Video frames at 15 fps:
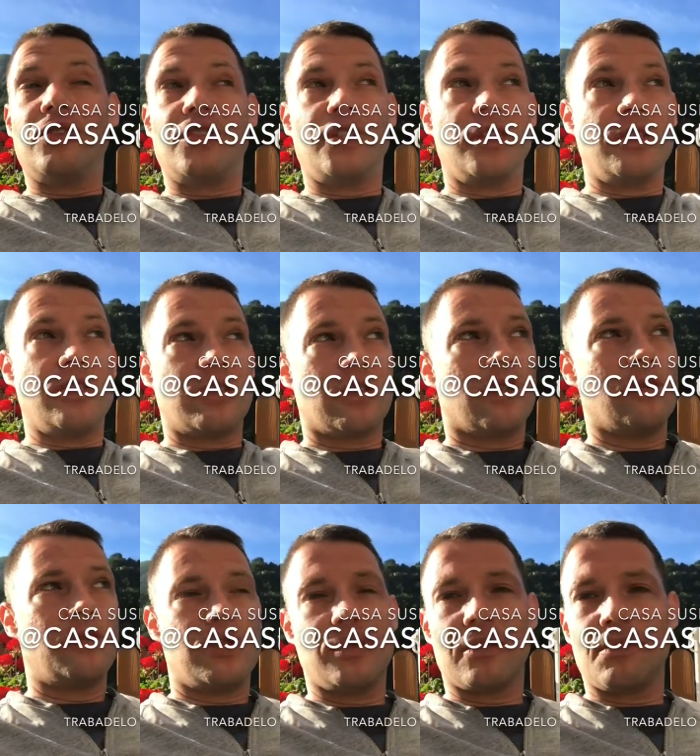she's
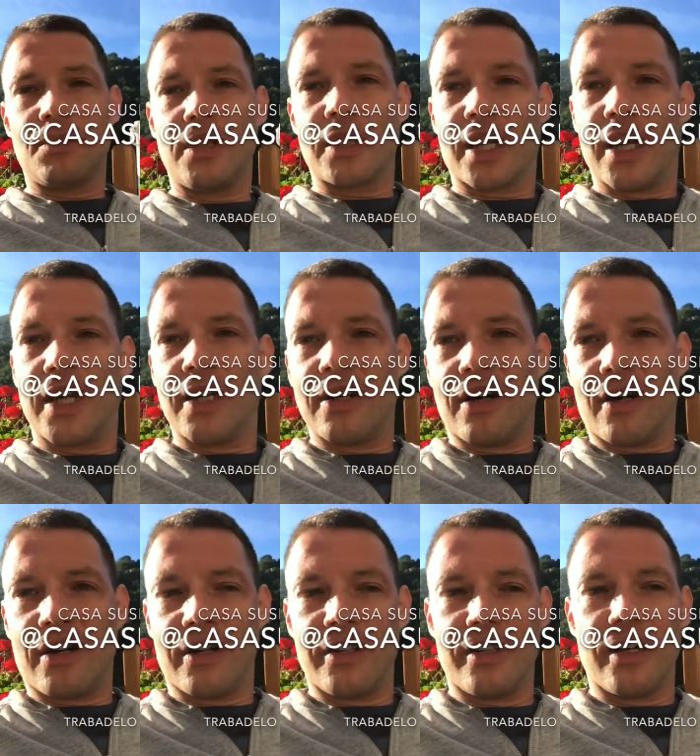open on Berge
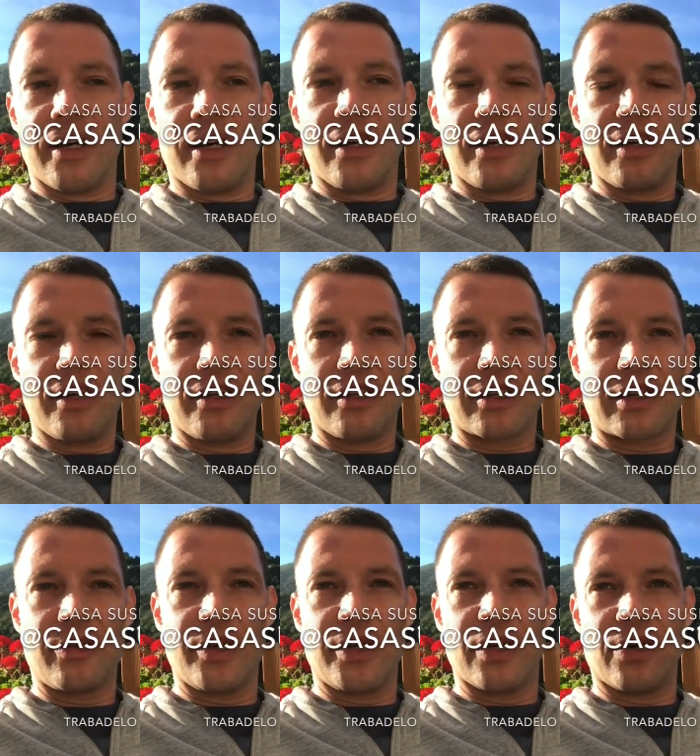on uh, the
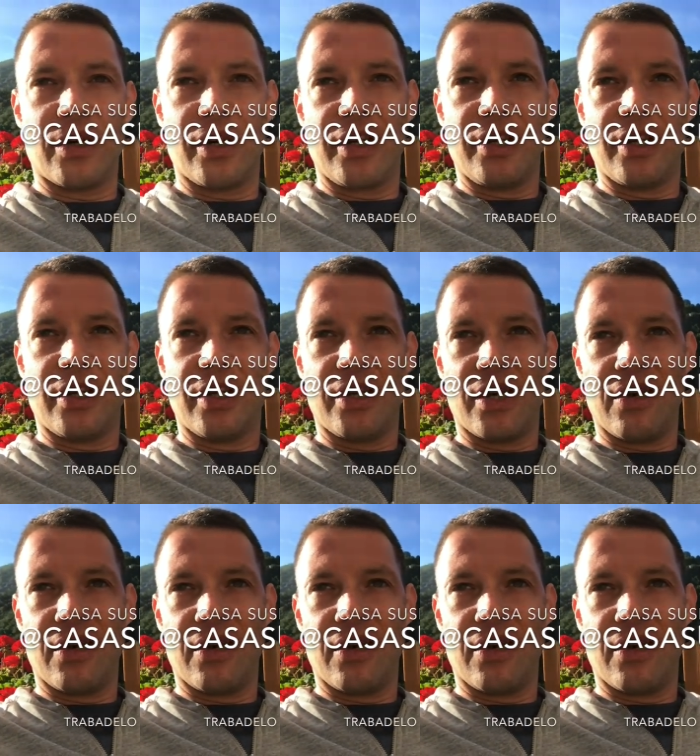Camino. And